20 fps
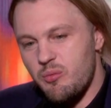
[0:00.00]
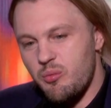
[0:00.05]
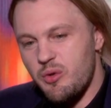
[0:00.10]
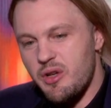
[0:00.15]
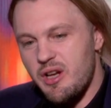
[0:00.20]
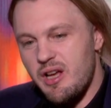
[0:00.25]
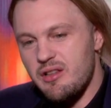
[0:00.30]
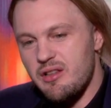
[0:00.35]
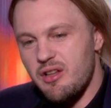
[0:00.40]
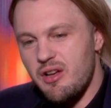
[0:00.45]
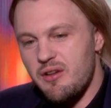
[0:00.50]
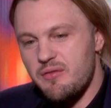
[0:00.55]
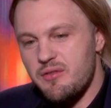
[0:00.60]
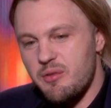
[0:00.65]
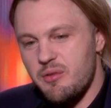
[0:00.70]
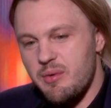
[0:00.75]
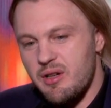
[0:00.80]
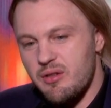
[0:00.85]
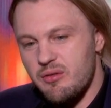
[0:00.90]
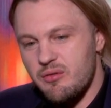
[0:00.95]
What I
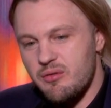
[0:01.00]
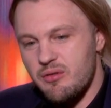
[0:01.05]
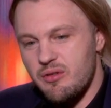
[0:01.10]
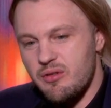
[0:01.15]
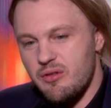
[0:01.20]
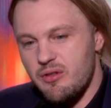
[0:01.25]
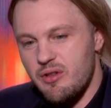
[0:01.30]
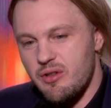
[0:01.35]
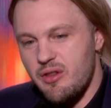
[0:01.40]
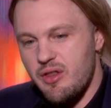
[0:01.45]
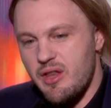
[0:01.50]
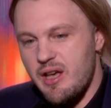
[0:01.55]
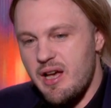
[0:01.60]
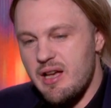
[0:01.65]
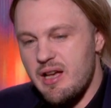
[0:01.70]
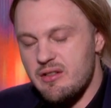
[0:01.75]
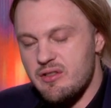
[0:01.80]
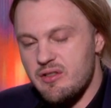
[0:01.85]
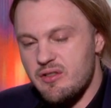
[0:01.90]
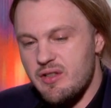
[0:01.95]
loved about
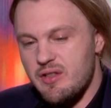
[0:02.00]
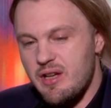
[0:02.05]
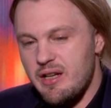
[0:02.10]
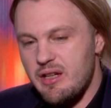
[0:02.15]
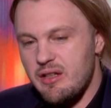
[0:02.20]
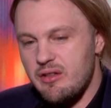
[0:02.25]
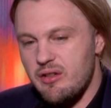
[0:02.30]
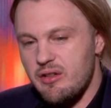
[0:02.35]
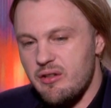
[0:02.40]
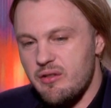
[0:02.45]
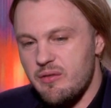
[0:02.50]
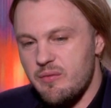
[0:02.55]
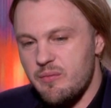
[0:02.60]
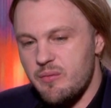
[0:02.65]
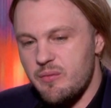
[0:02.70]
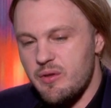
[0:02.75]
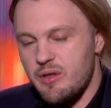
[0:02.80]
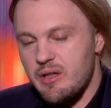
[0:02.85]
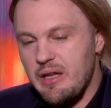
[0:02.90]
that, designing the